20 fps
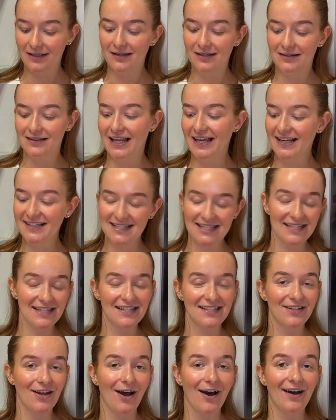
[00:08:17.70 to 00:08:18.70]
Like I said at the
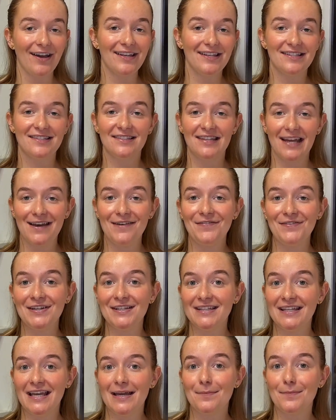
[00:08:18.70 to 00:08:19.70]
start, it is
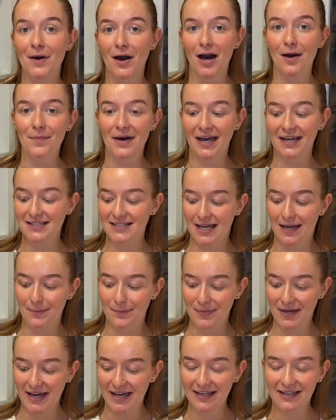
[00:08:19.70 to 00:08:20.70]
definitely a Marmite
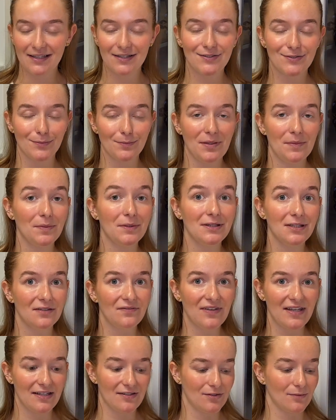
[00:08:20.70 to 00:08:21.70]
handbag. Some people love
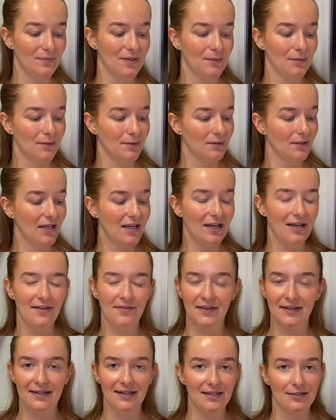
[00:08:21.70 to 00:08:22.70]
it, some people
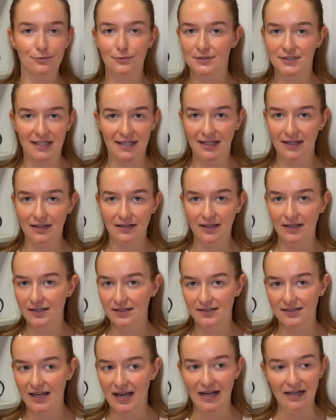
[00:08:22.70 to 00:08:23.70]
think it's
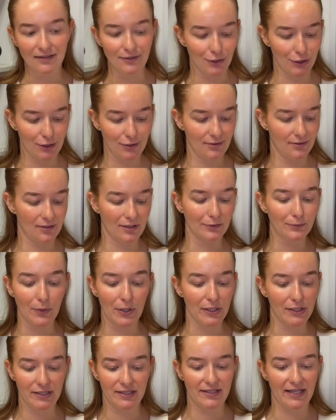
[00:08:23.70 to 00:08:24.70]
ridiculous and just the
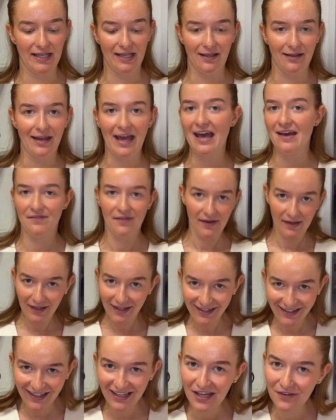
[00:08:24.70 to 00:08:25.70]
worst thing ever.
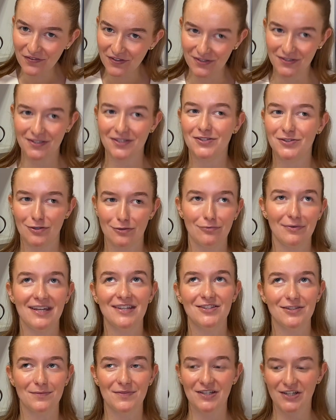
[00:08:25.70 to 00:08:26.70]
You should read
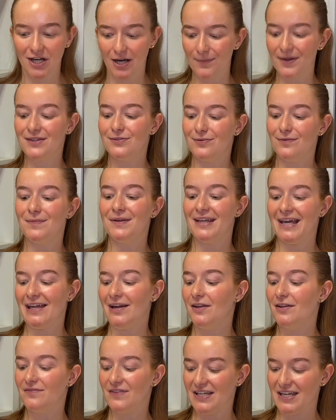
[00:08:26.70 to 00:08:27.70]
some of the comments we've been getting
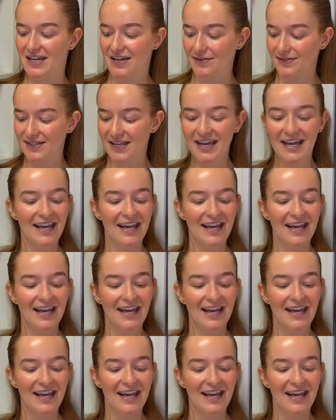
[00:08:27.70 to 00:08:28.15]
on the videos.